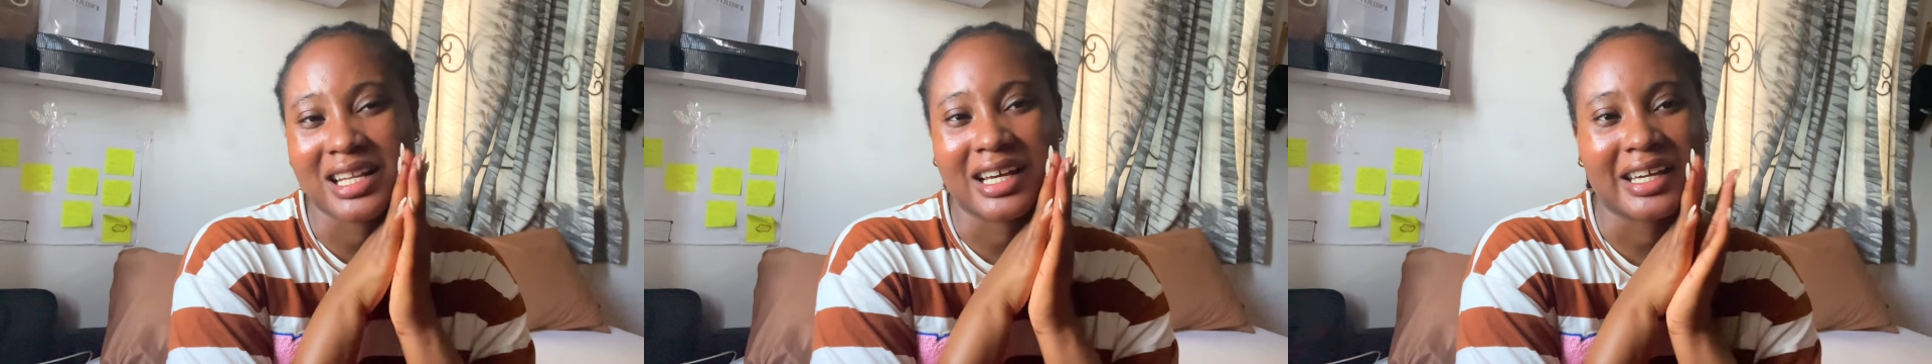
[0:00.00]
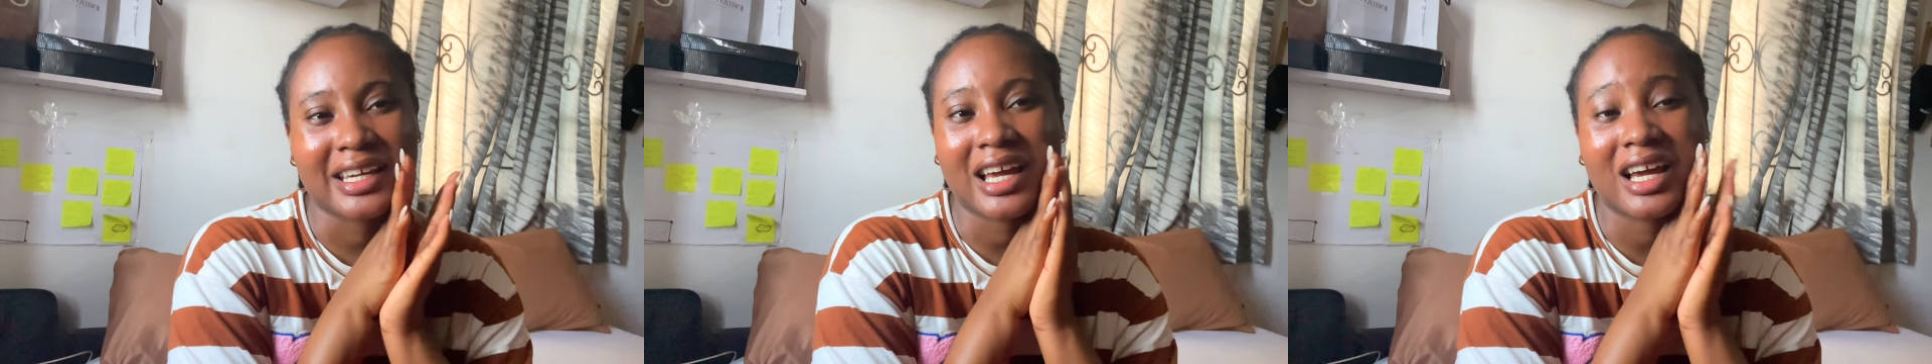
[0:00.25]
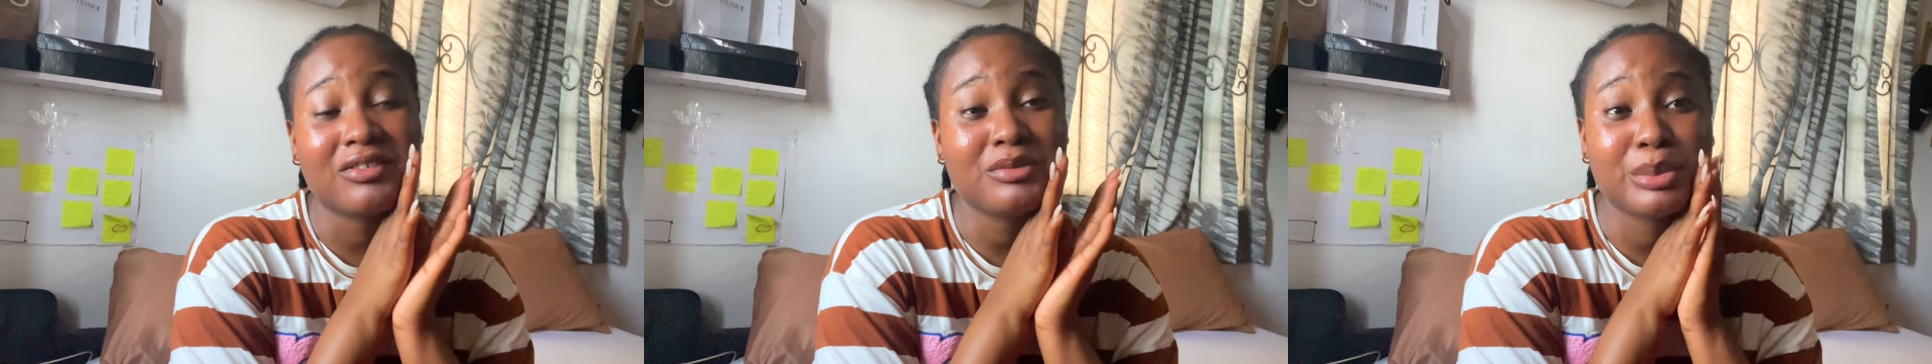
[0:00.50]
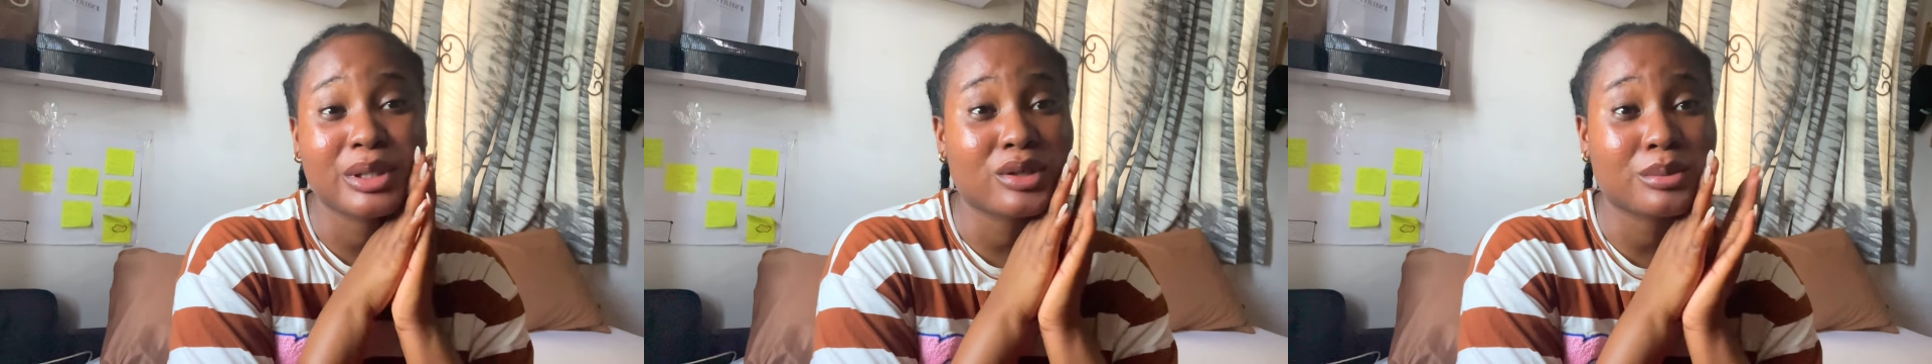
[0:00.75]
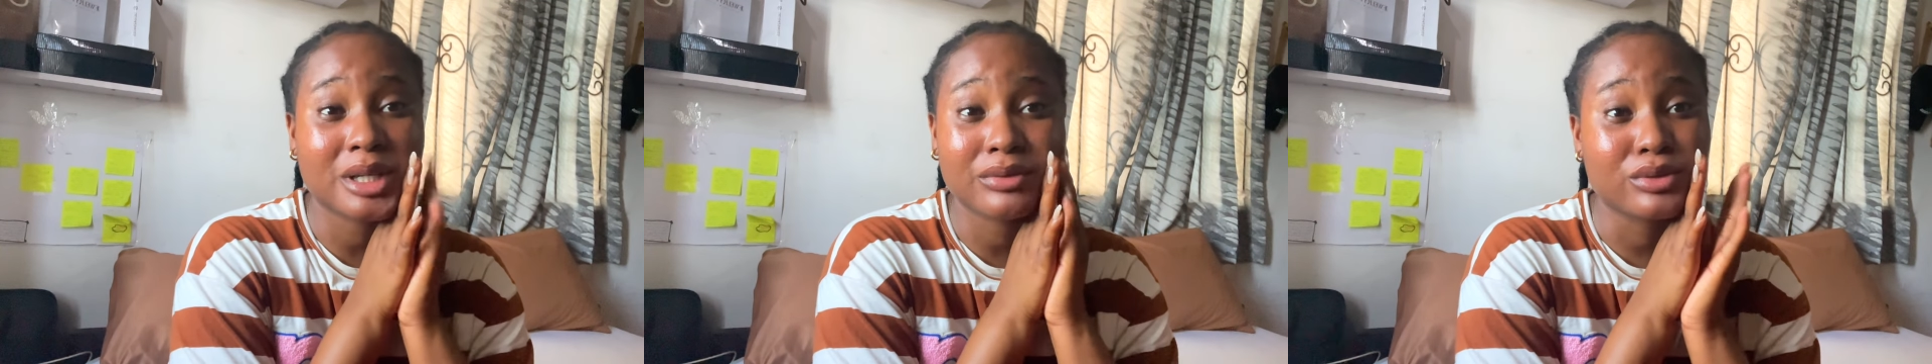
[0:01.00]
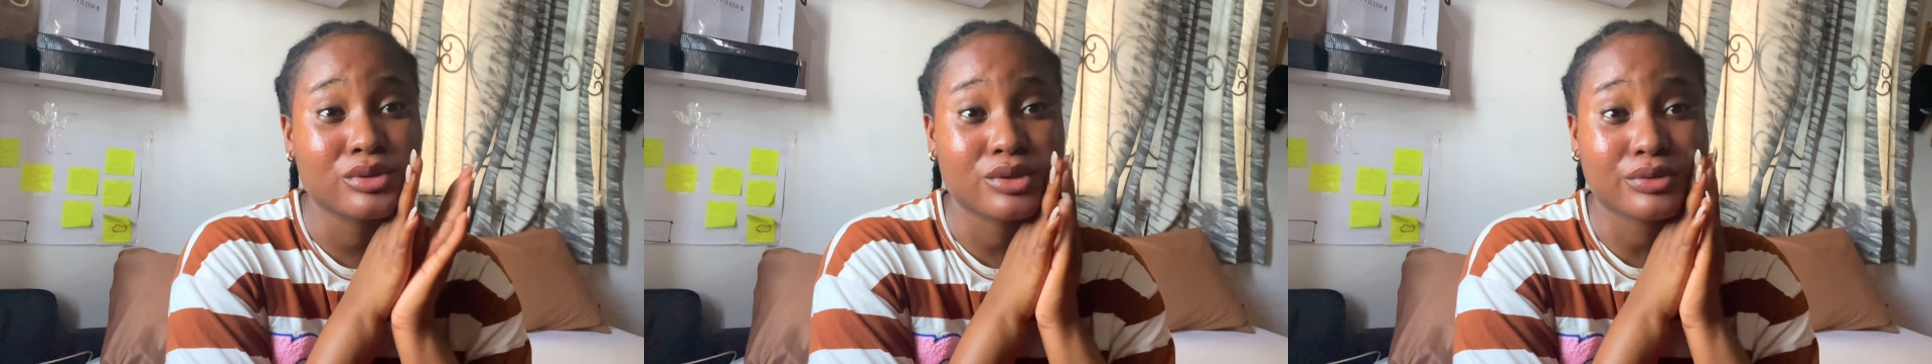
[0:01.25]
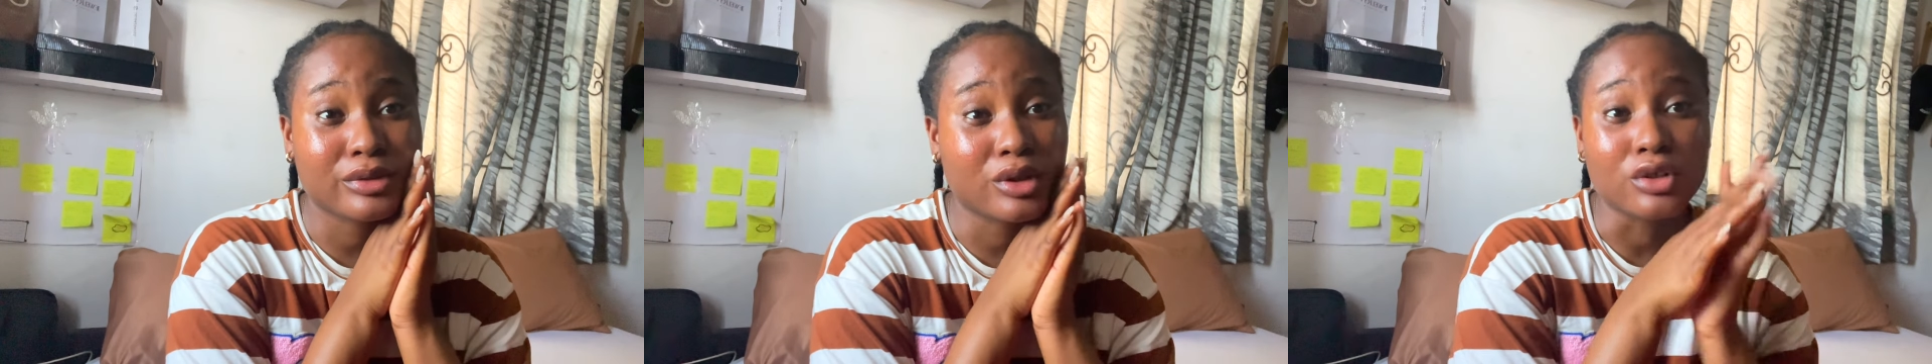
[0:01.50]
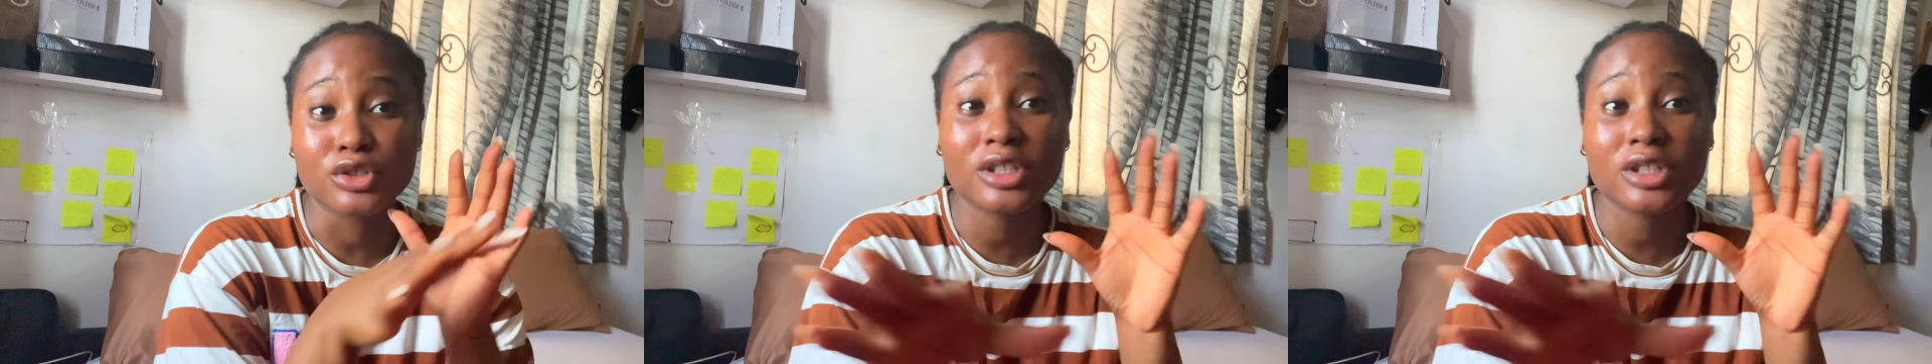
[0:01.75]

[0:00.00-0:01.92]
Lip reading: like, I haven't picked up my phone to vlog.